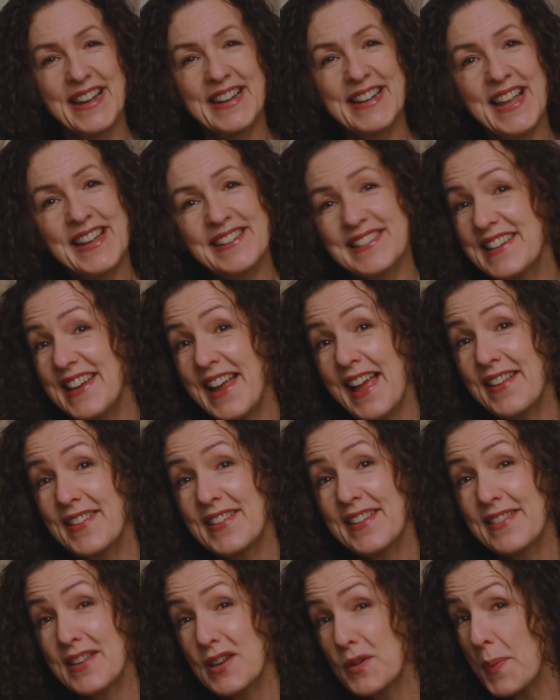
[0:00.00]
Legend has
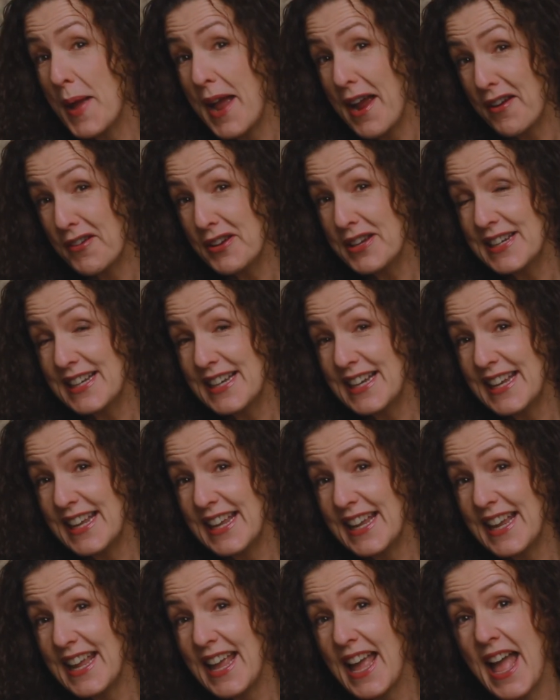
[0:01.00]
it that
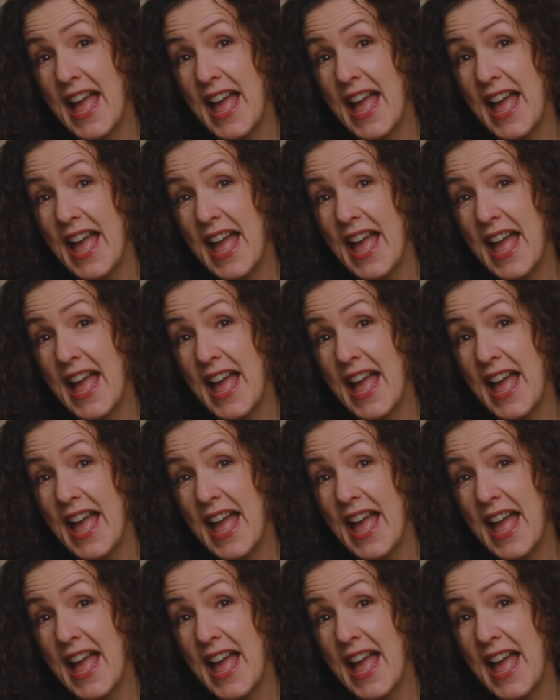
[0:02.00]
apparently